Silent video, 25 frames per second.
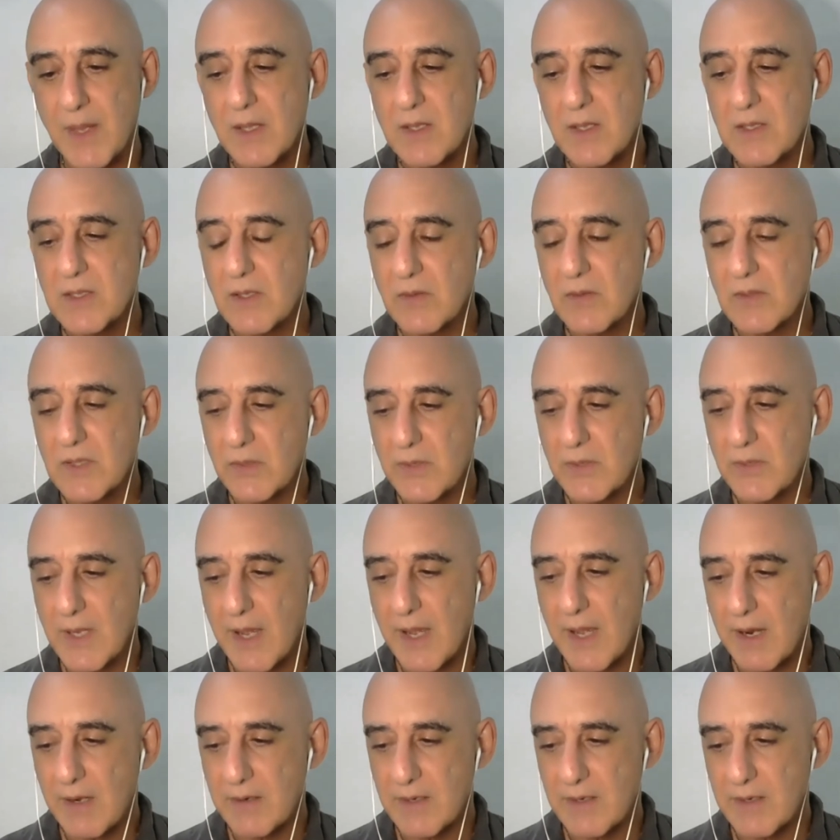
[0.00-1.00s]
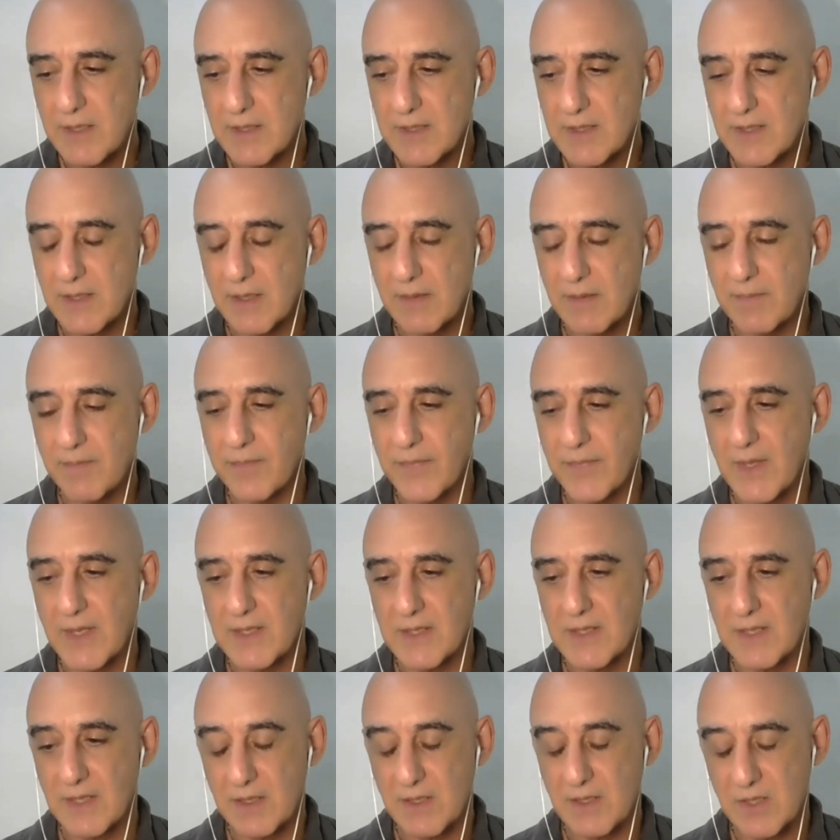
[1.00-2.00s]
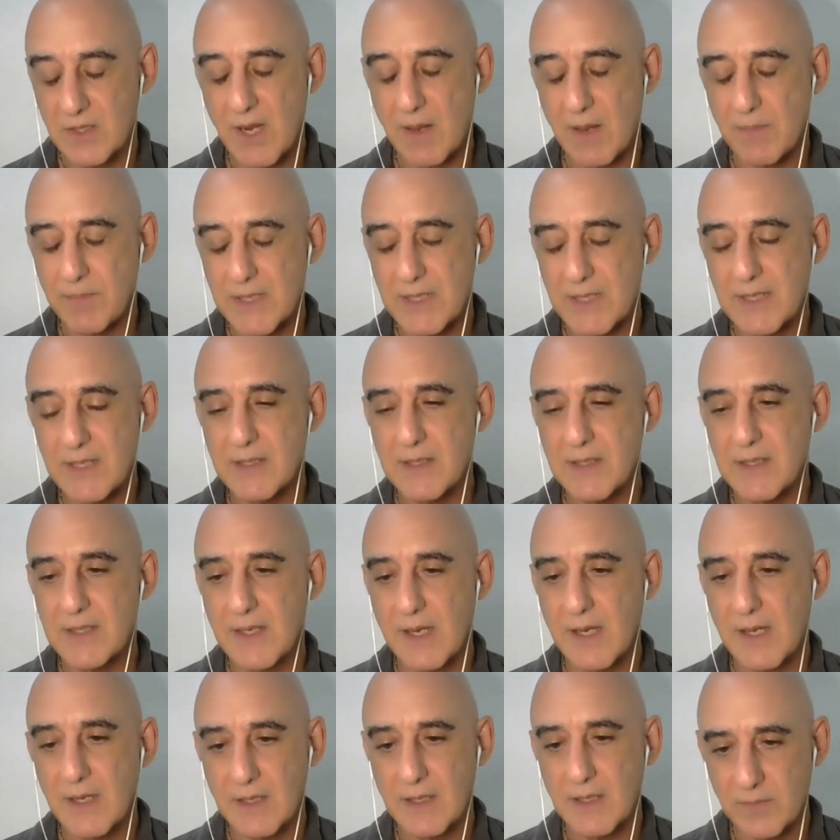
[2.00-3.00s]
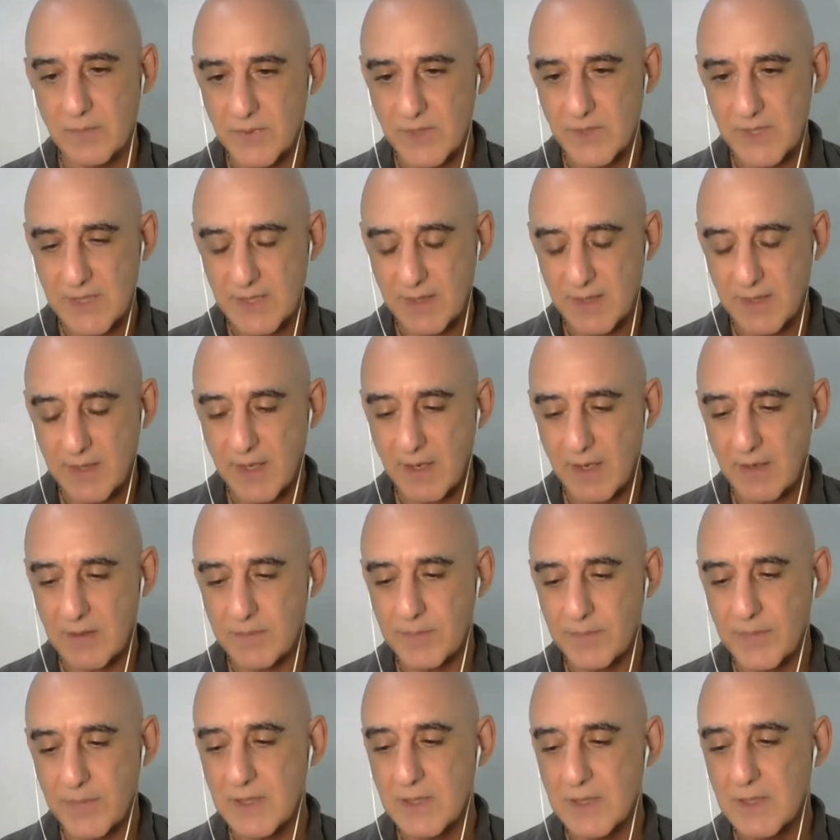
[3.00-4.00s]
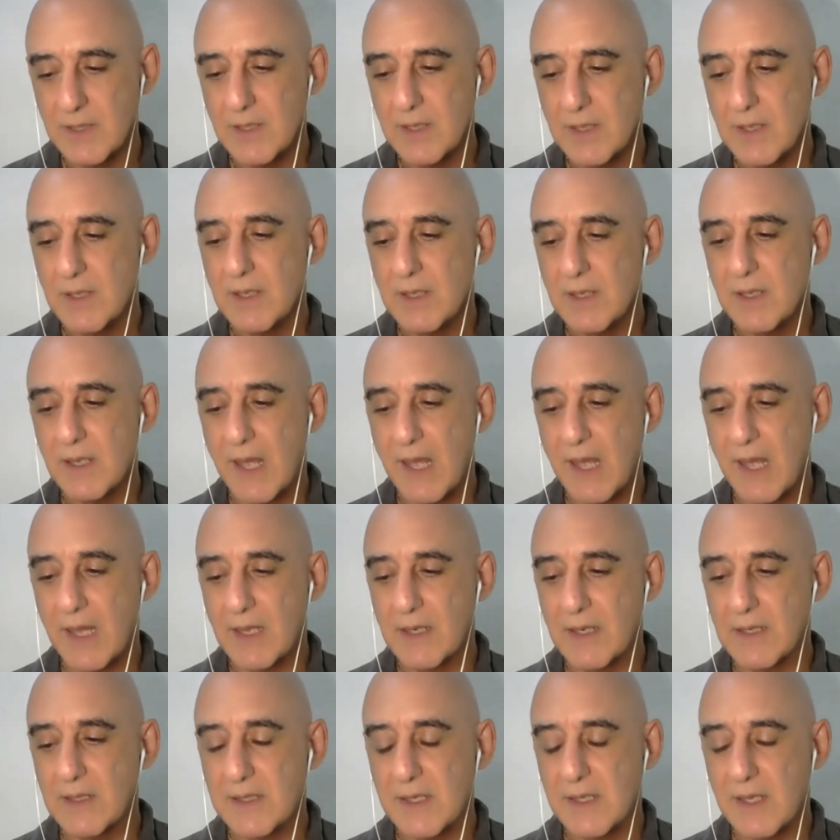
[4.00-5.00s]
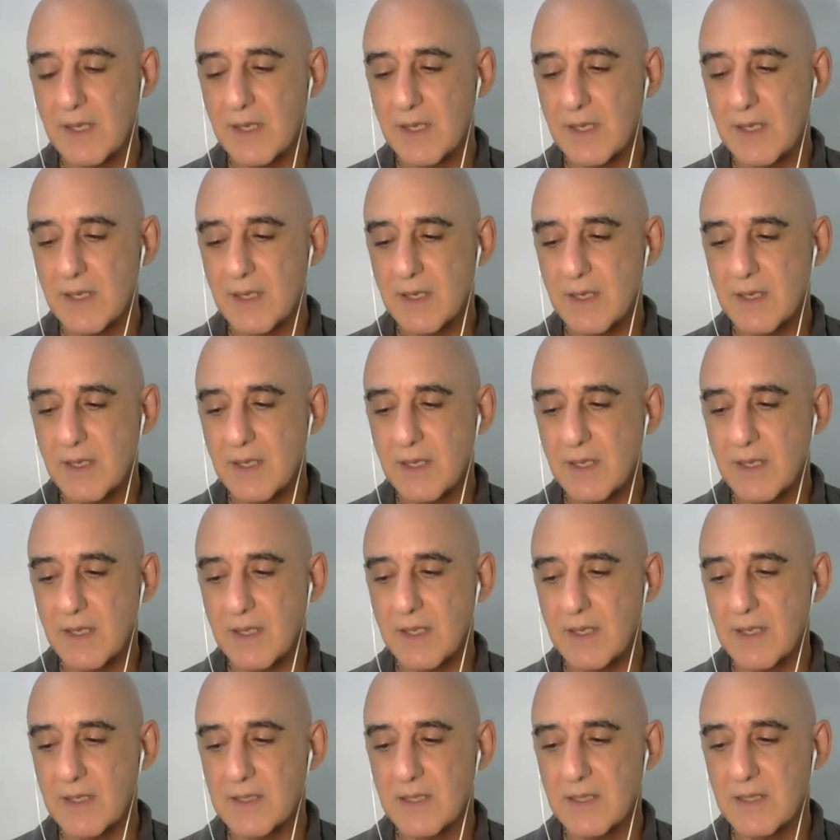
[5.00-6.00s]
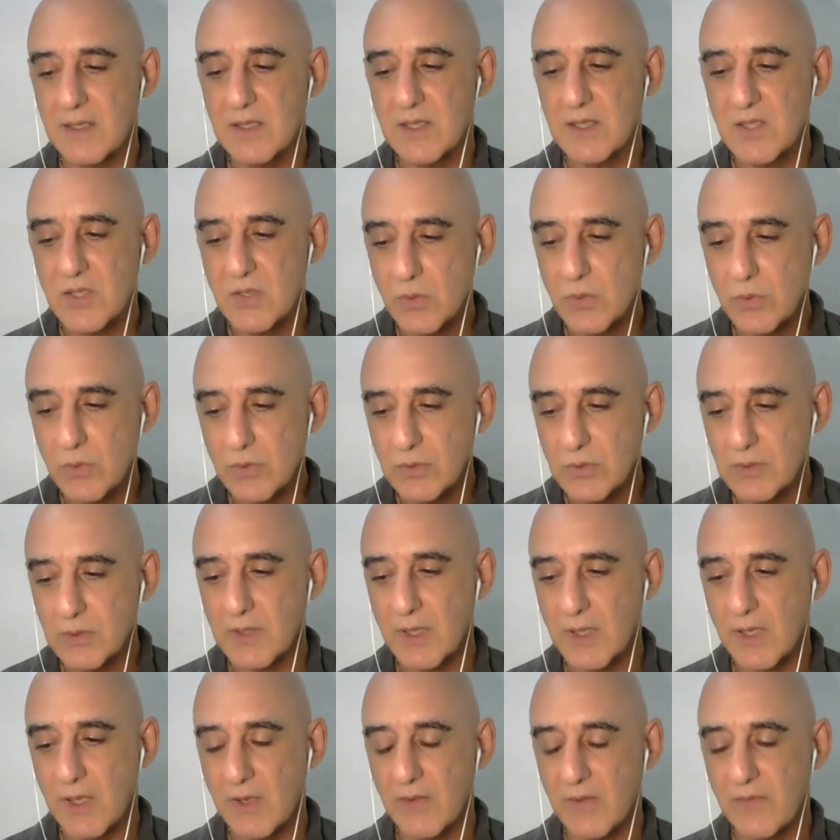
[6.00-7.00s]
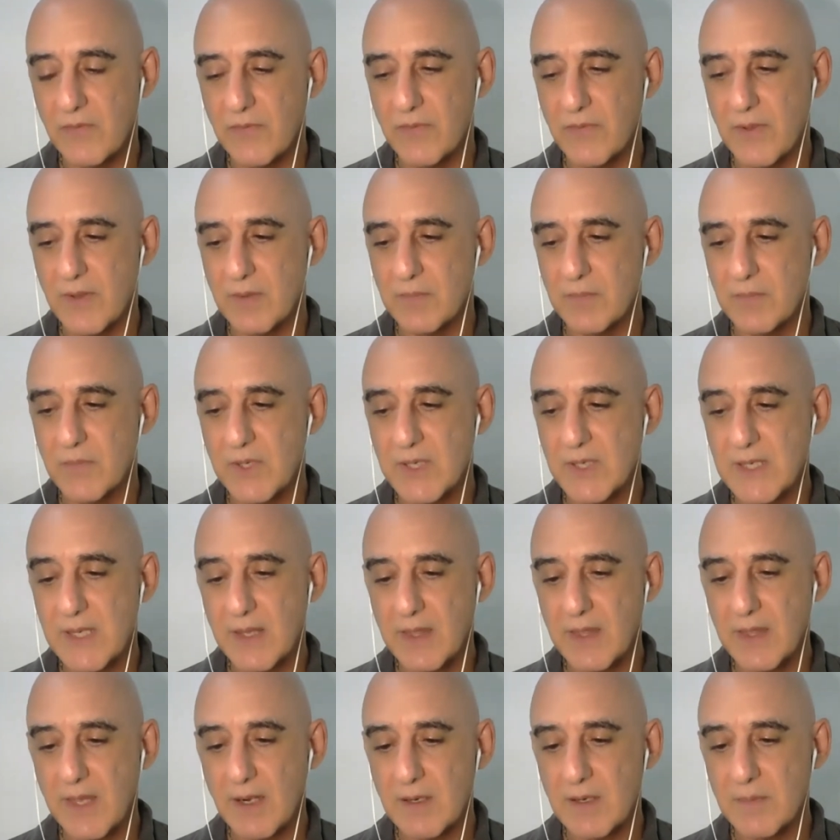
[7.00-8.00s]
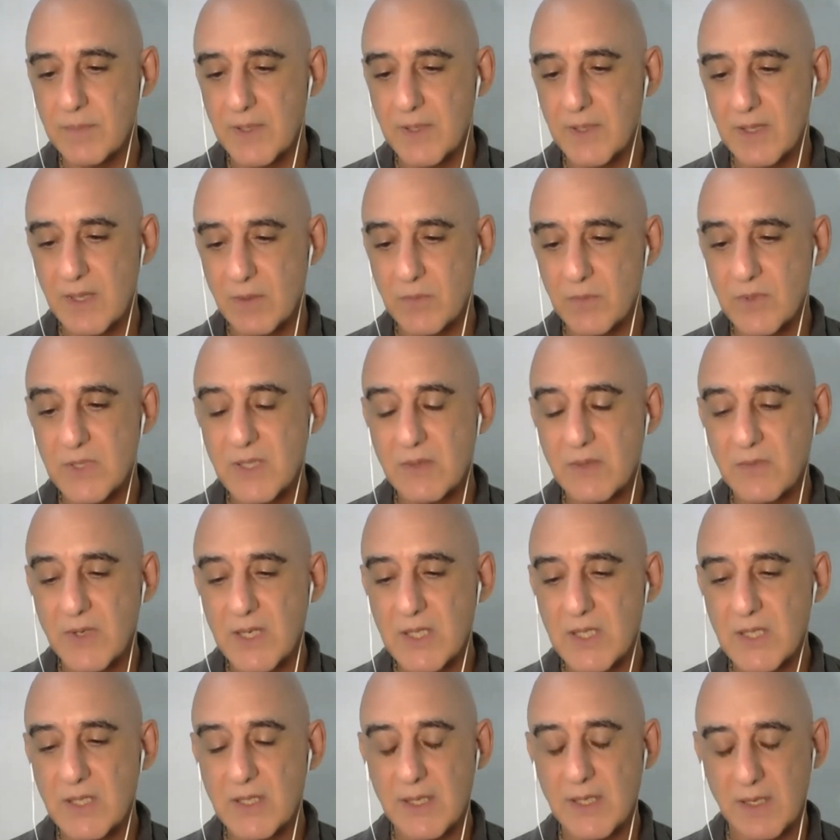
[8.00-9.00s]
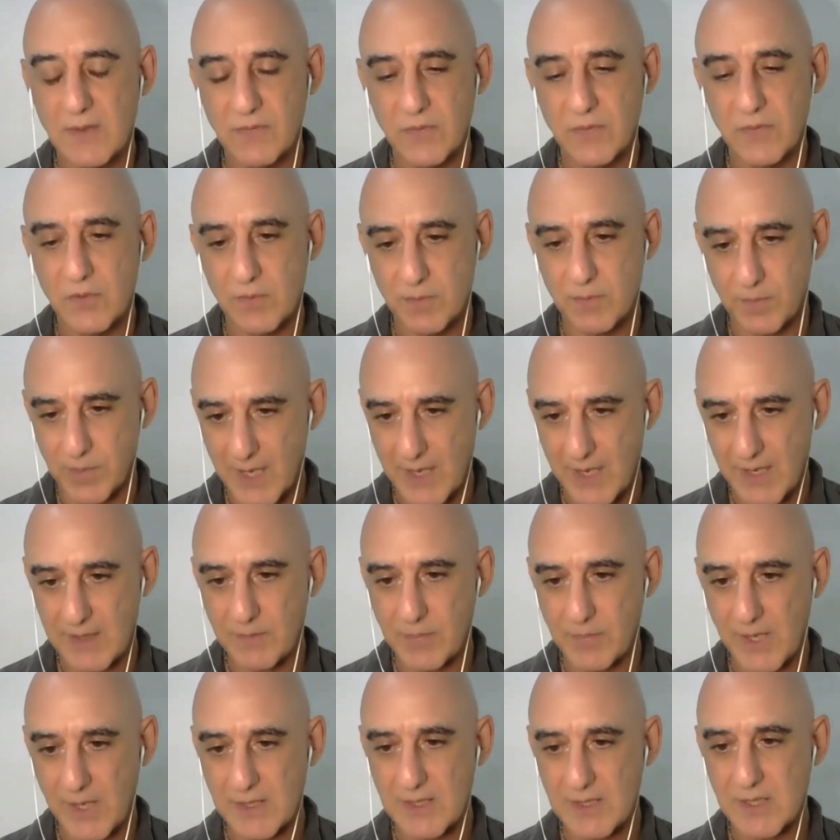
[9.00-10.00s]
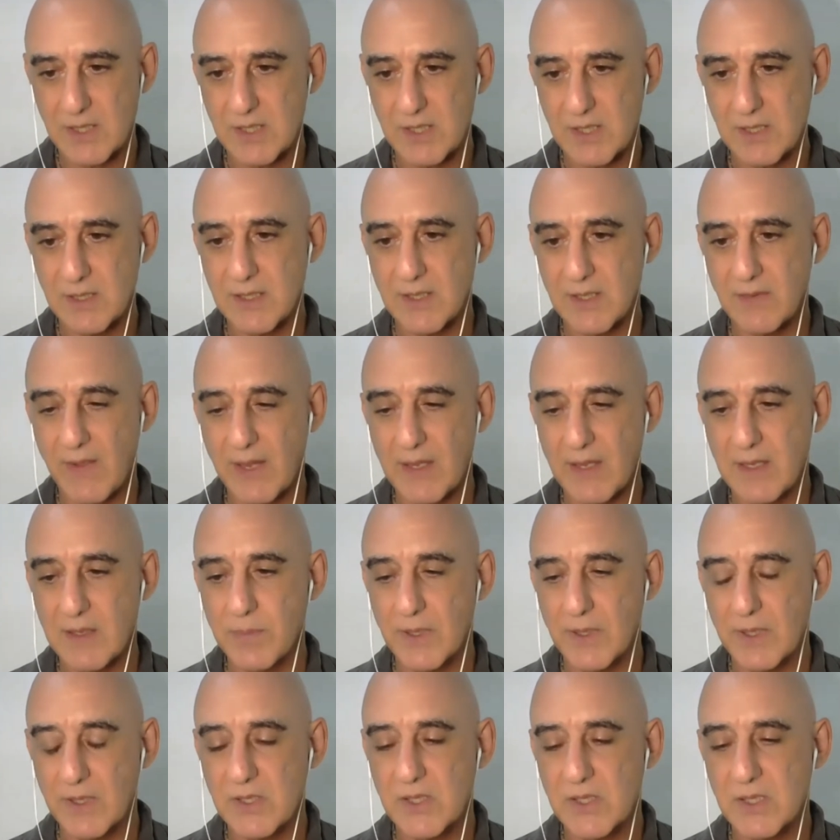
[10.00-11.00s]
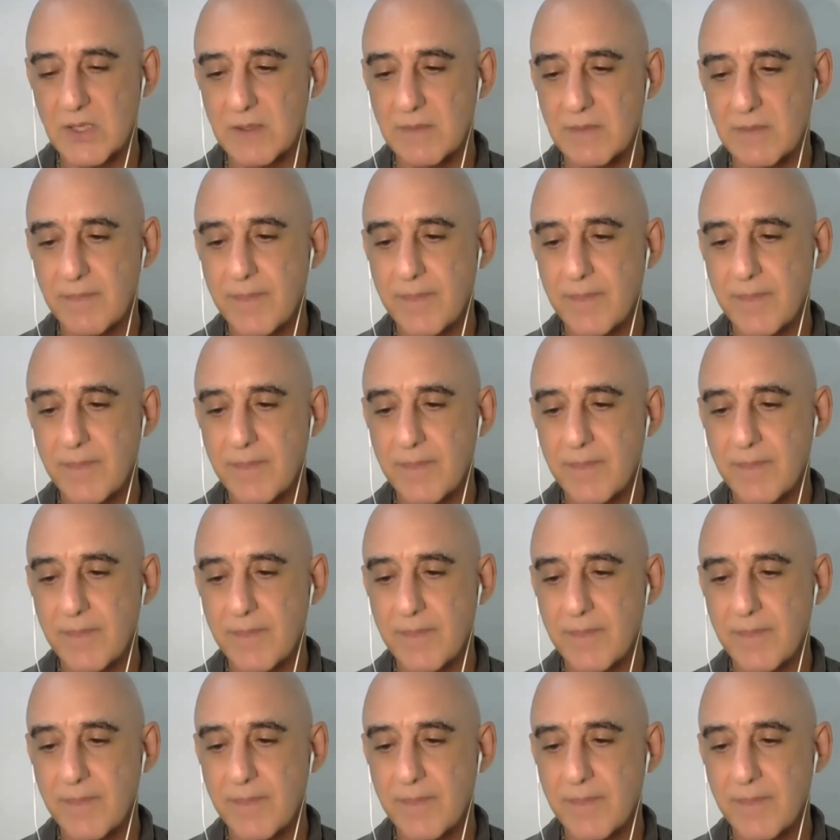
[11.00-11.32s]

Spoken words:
So Toyohari is a Japanese style of meridian therapy, and it's a school of meridian therapy that was originally for blind practitioners of acupuncture.